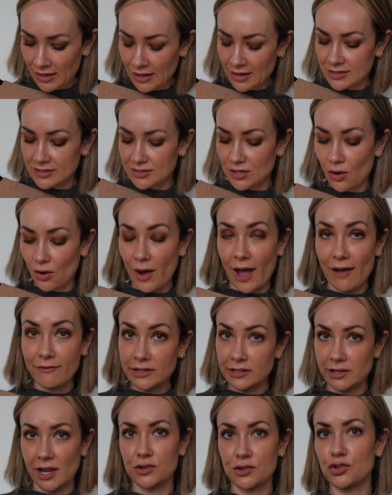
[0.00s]
So
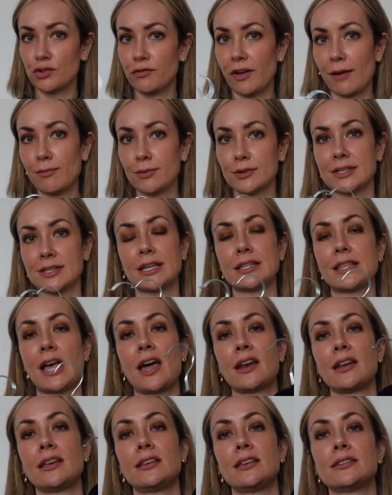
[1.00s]
having natural fibers like
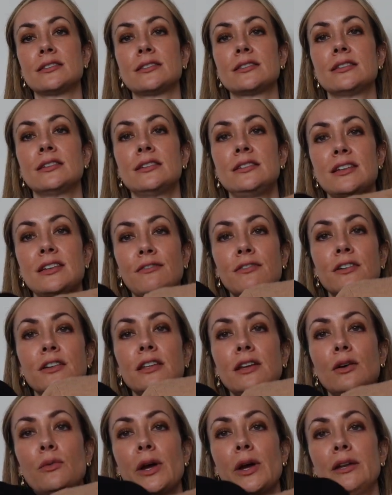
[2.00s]
that is
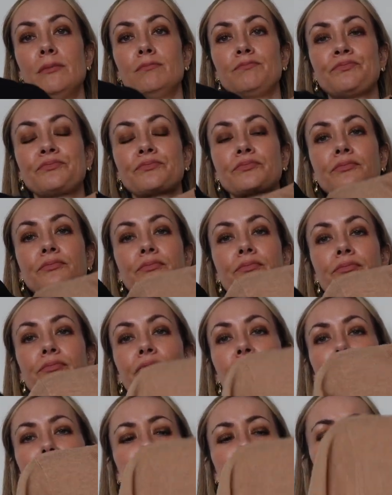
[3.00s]
definitely a win.
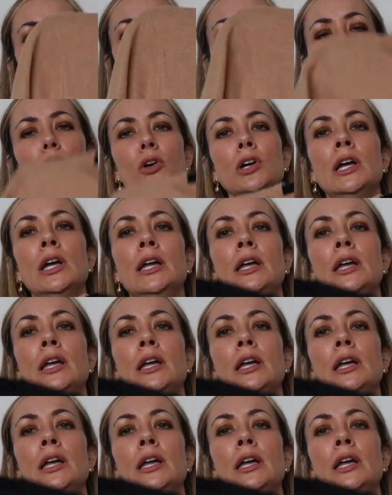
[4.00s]
This is wool.